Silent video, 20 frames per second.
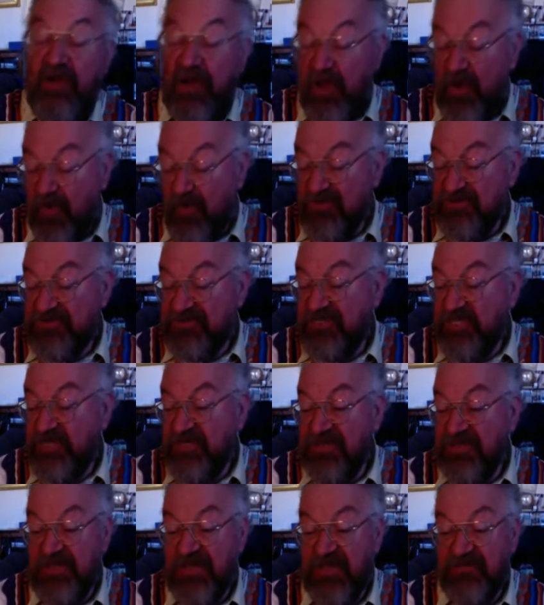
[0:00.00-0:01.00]

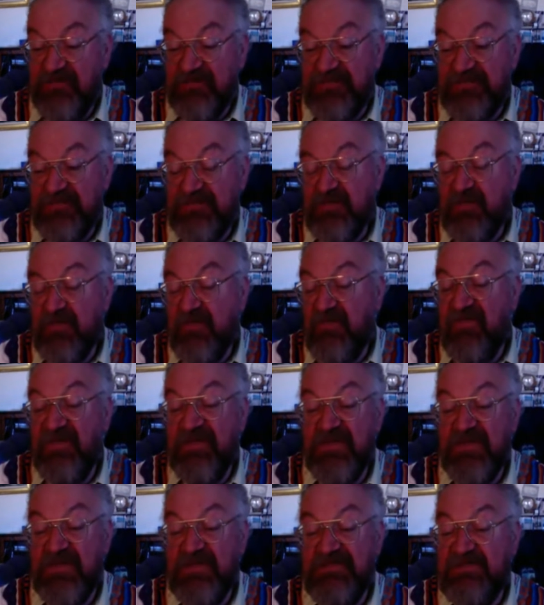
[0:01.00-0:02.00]
Also, there was a school
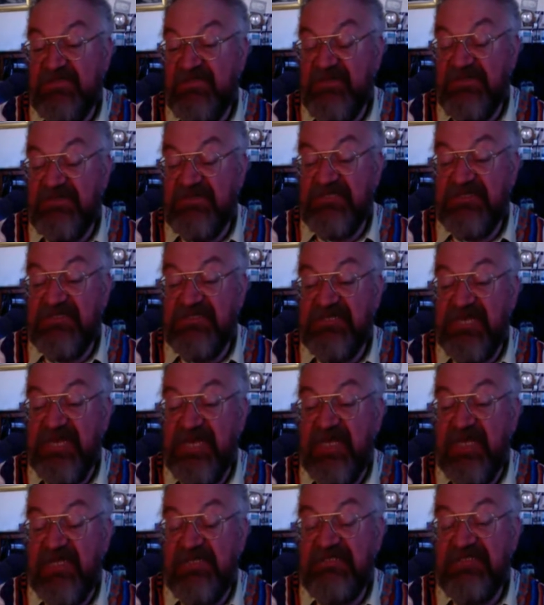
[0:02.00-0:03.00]
philosophy
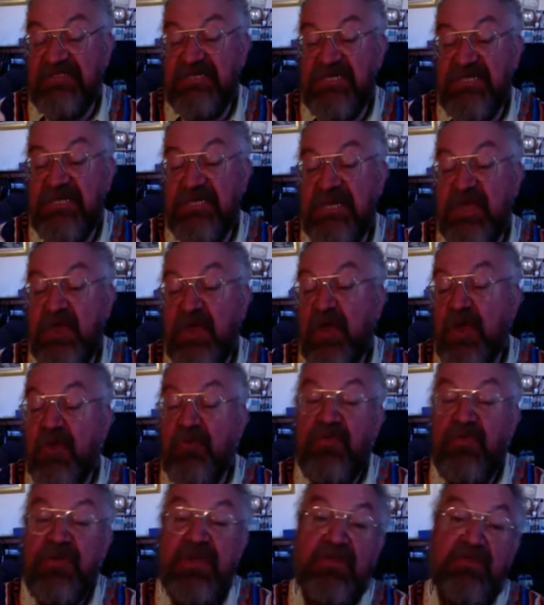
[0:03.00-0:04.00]
society.
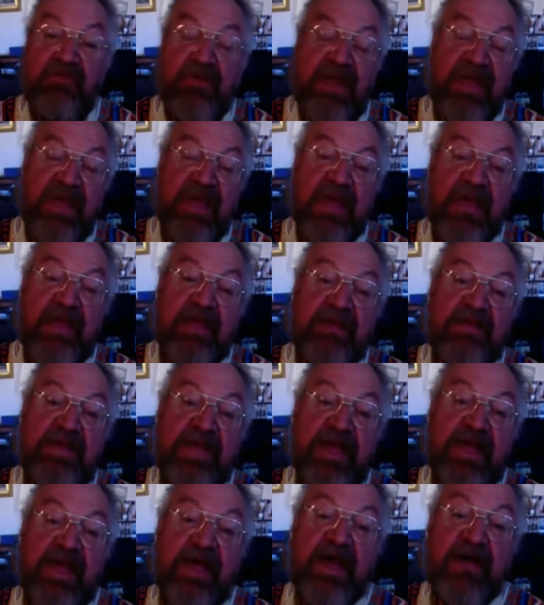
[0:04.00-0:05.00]
We read
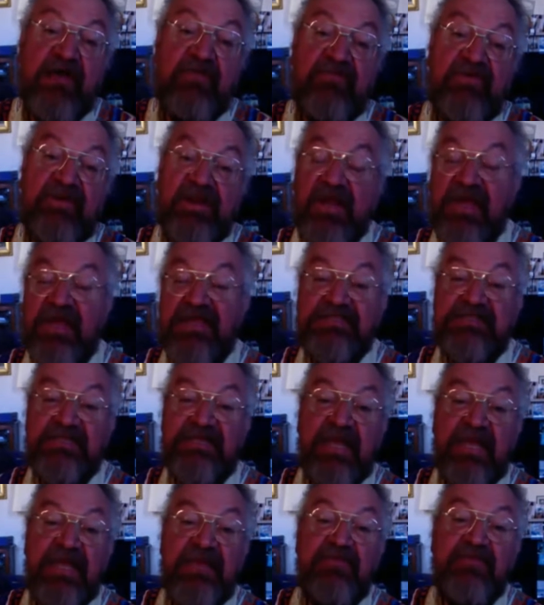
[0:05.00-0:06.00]
Alfred Ayer's
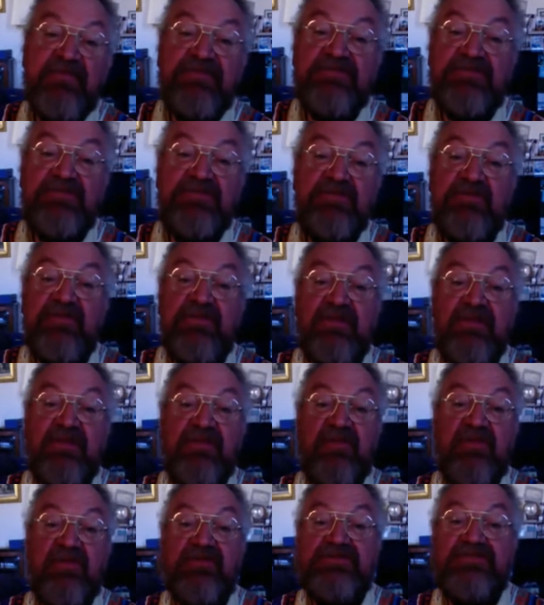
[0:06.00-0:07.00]
Language, Truth
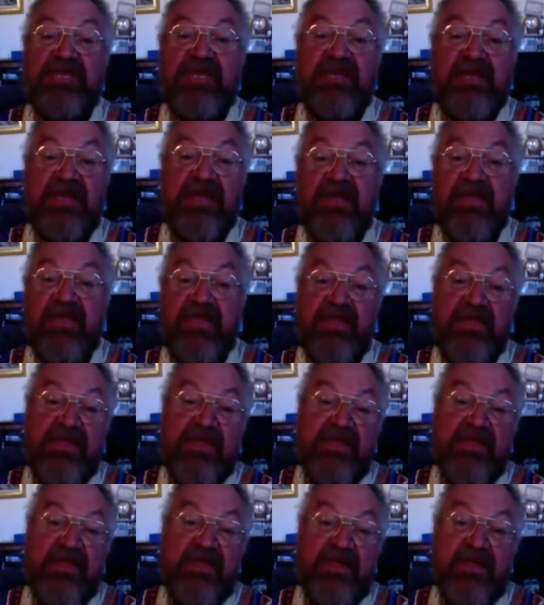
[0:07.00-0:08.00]
and Logic.
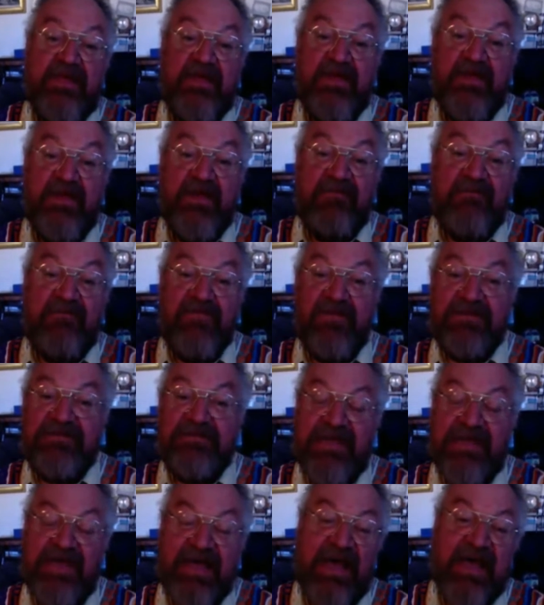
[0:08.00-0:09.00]
And for a
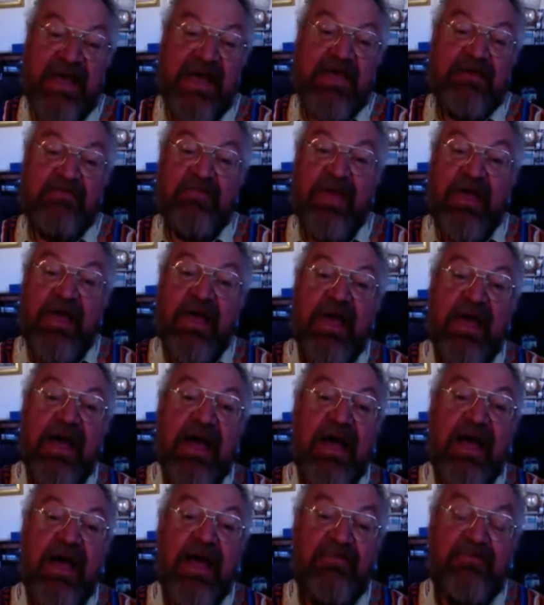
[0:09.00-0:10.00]
time,
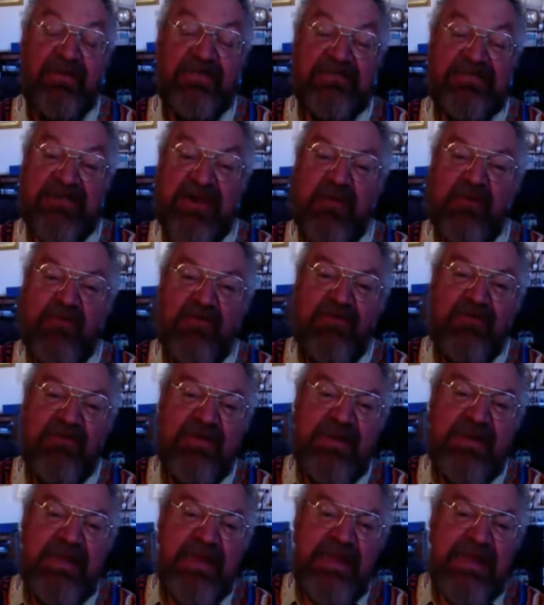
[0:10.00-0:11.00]
I was a
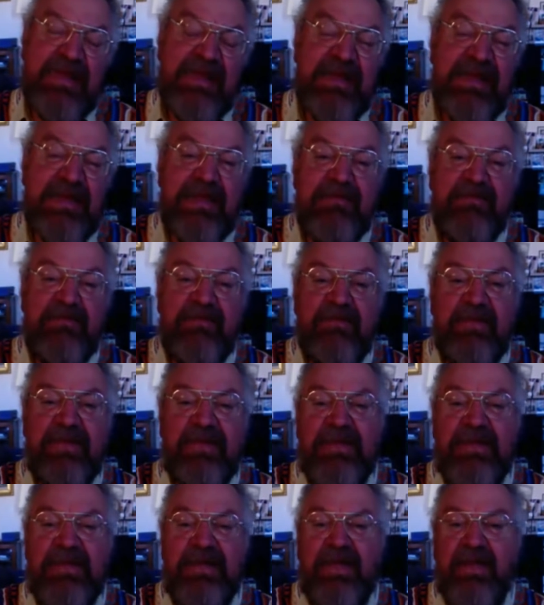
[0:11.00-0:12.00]
really,
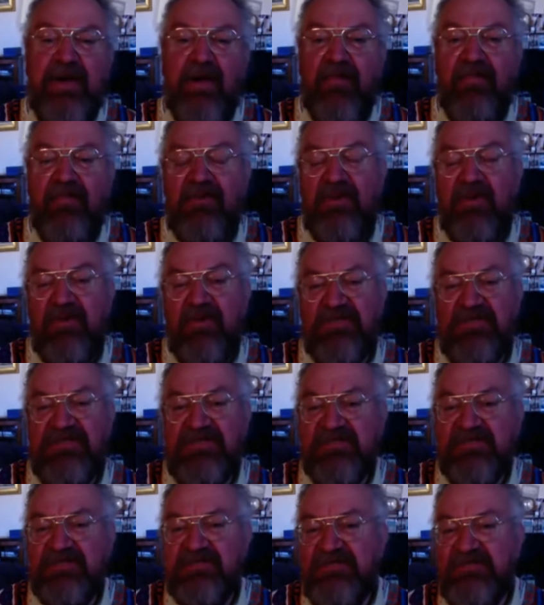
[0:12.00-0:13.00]
really
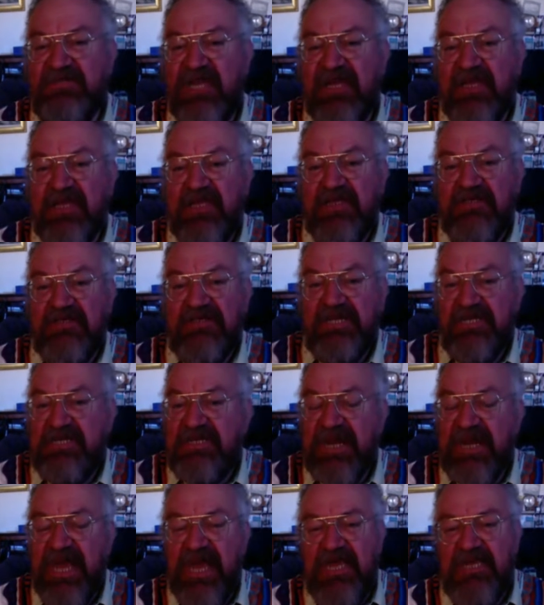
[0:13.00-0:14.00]
obnoxious
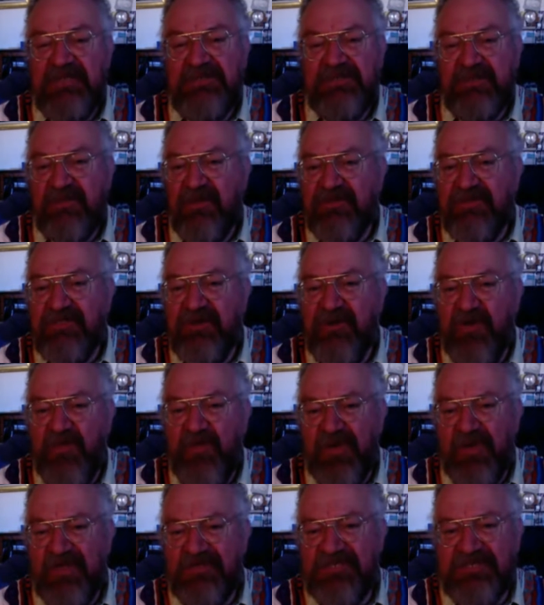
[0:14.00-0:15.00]
teenage logical
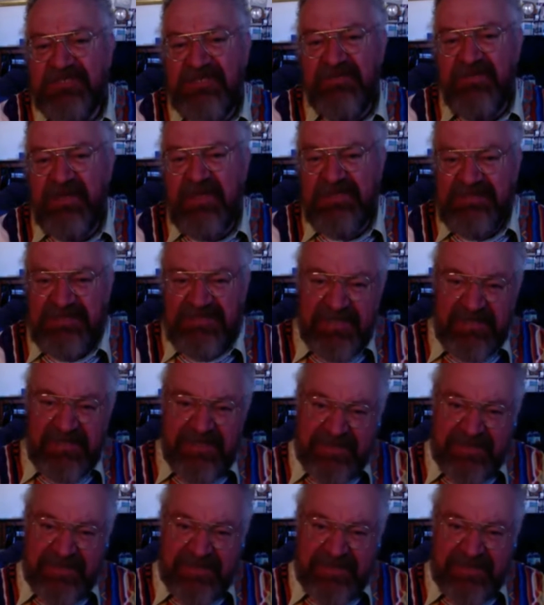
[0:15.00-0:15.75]
positivist.